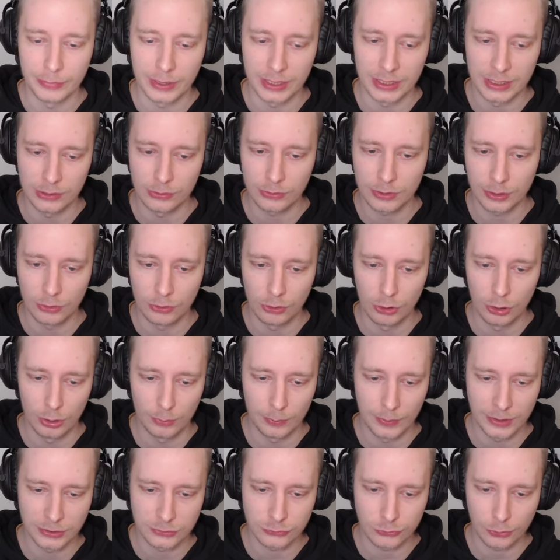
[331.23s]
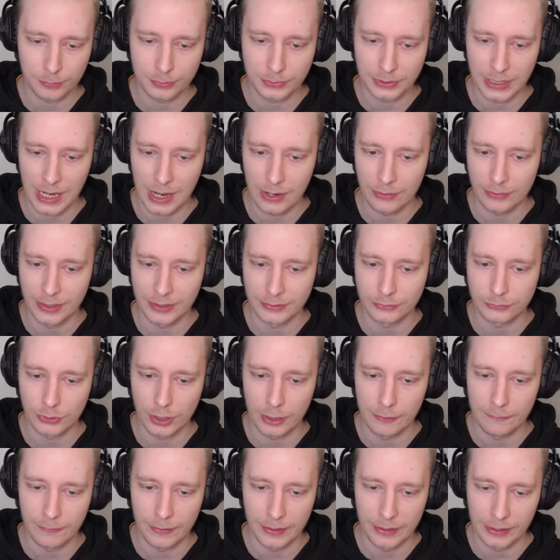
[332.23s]
many, you can always drop down and
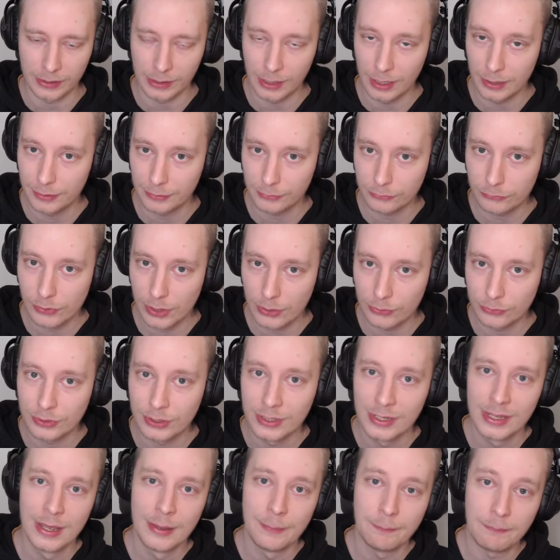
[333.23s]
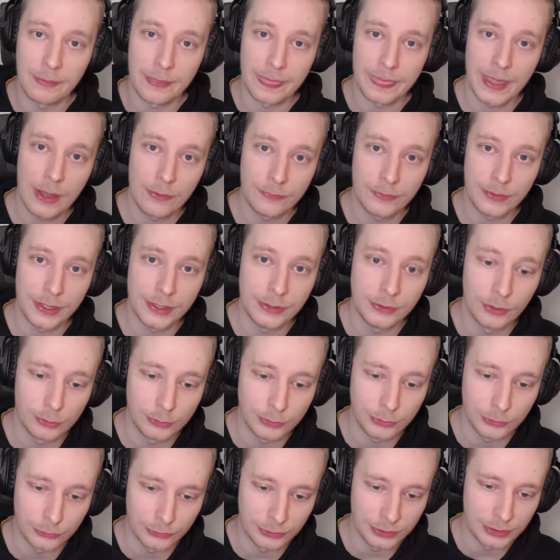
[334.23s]
try fighting underground. But now they know
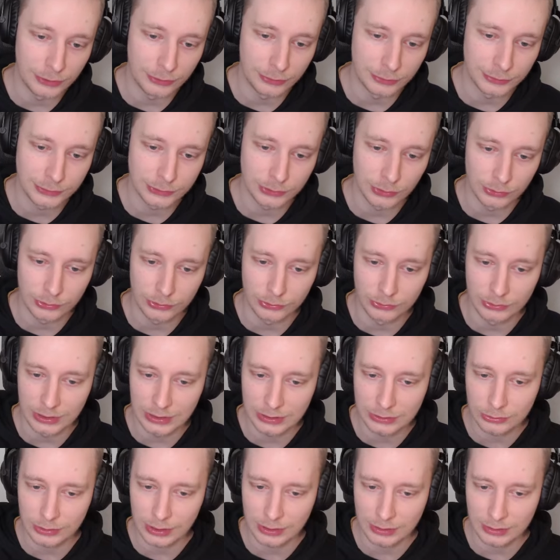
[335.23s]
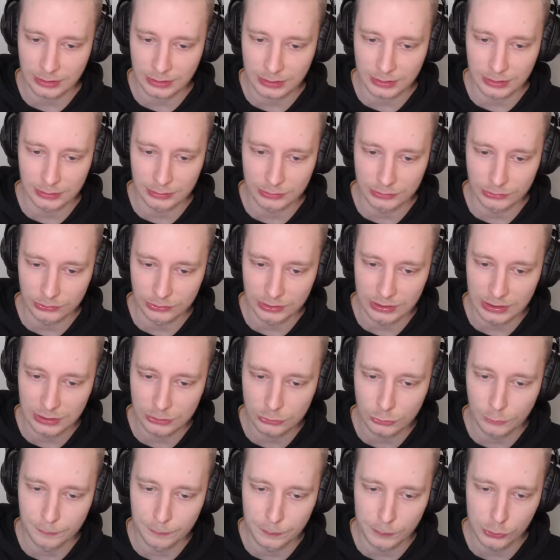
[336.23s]
you're here, so you need to get the kill, you
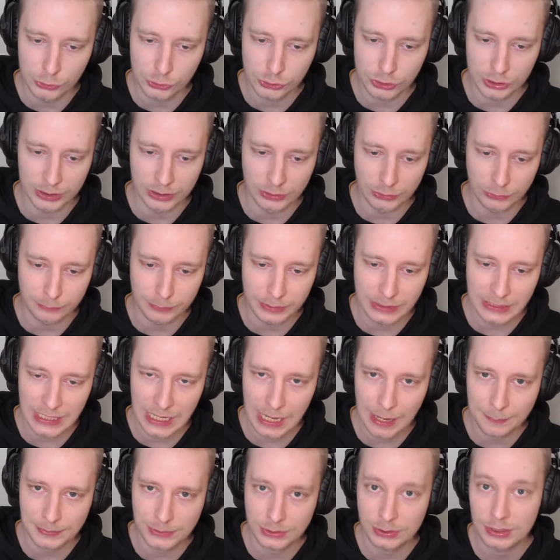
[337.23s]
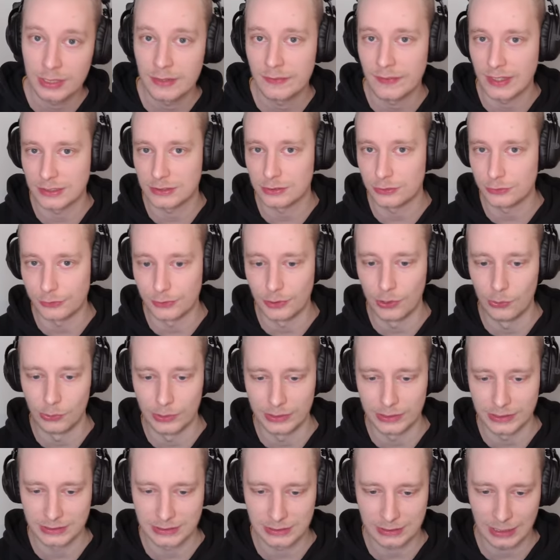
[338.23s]
need to push into B apps. That's your
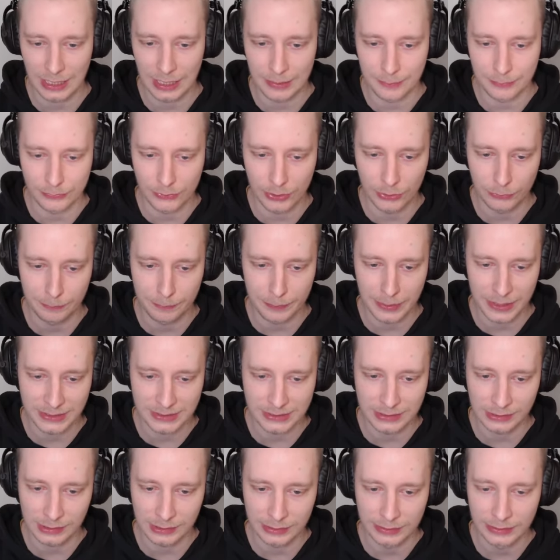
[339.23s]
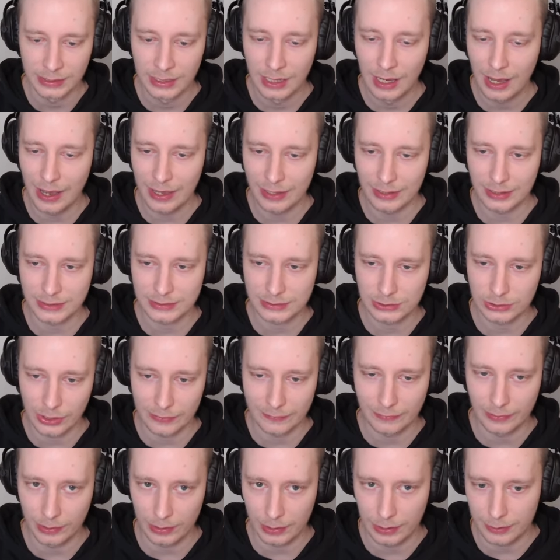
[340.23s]
only escape route, basically. Unless you
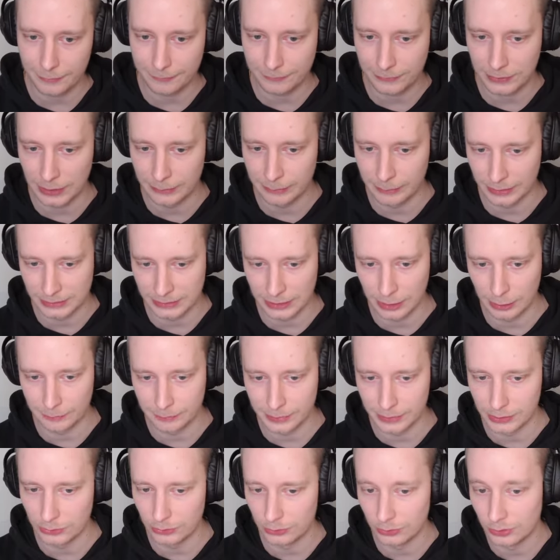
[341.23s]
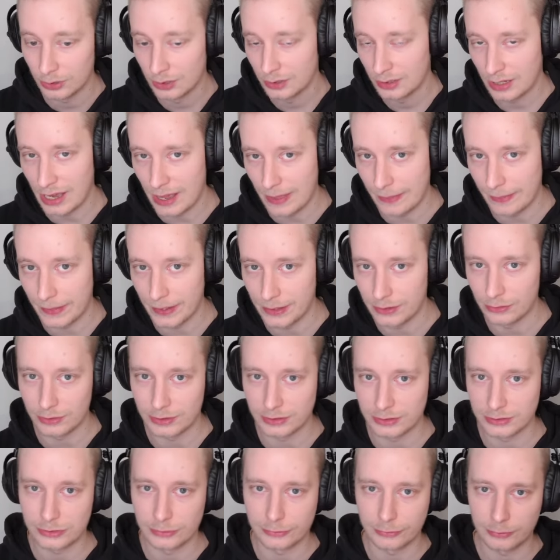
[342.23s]
have a lot of teammates helping you, and then you
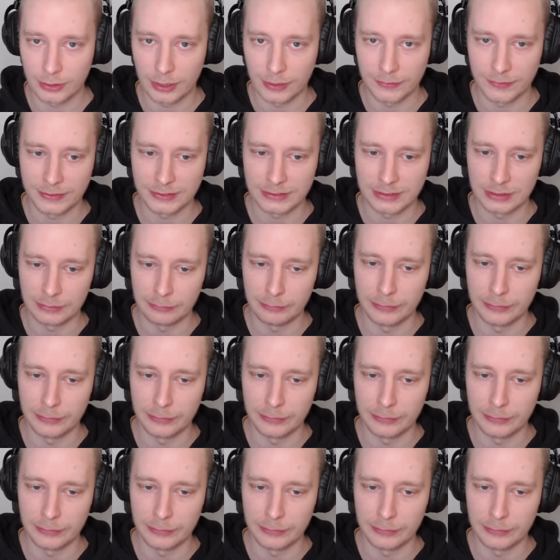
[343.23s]
can start contesting